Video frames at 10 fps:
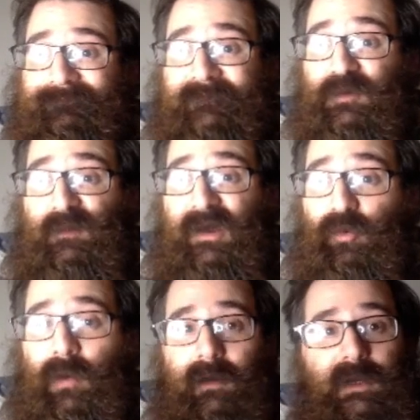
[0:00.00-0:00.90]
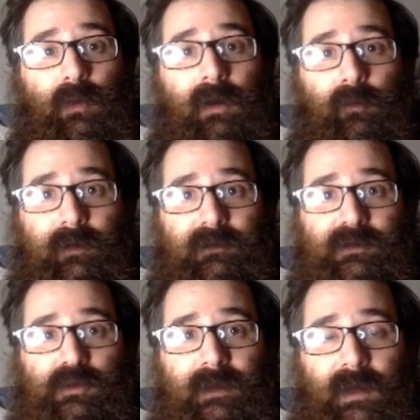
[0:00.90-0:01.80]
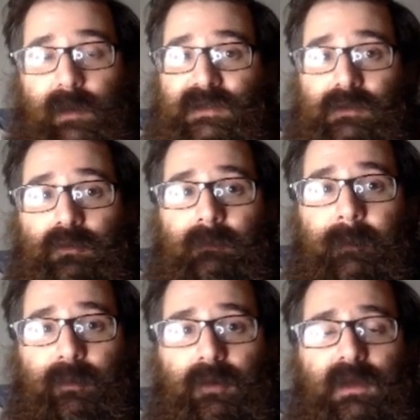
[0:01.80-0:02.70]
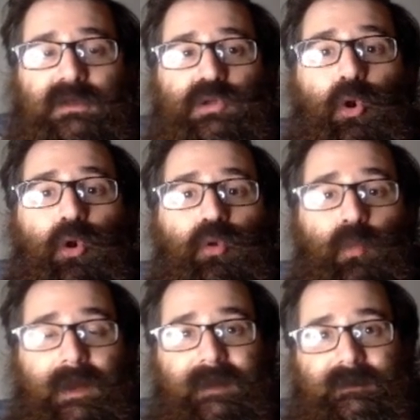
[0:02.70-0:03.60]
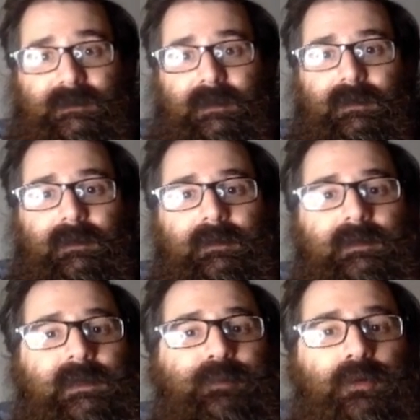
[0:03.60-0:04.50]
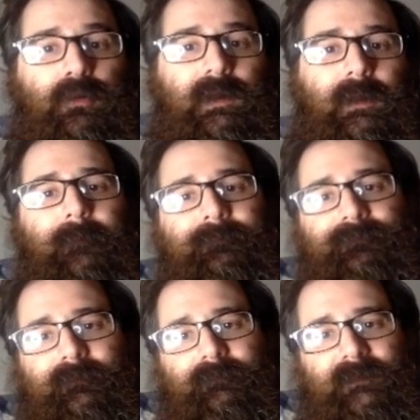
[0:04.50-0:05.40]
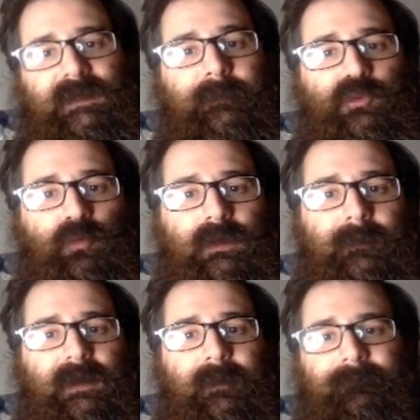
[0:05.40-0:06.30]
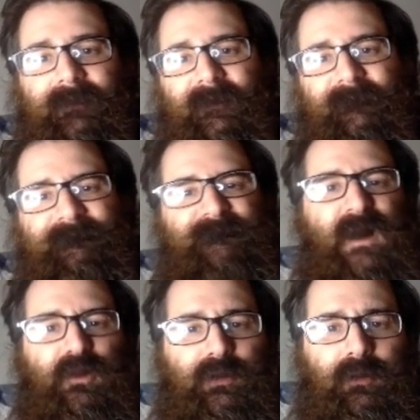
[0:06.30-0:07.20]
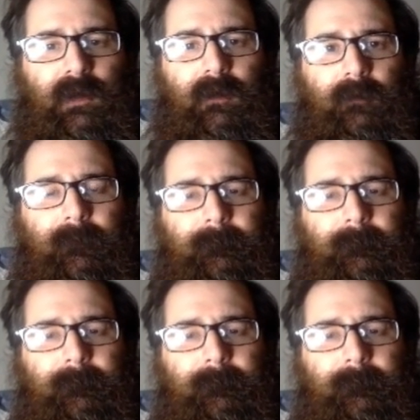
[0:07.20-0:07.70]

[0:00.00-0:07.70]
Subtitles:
No matter where you are and what you're doing, I want you to remember to always keep learning, keep dreaming, and follow your heart.